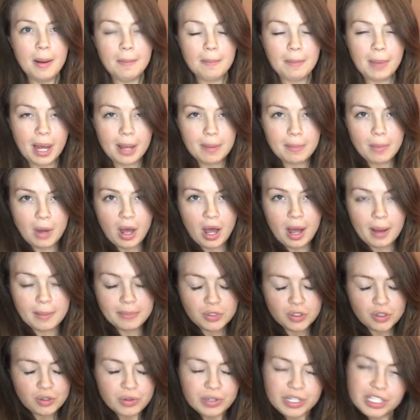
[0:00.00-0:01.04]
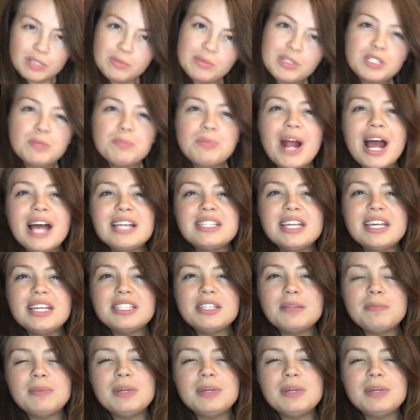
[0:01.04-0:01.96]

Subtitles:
my mom's Christmas present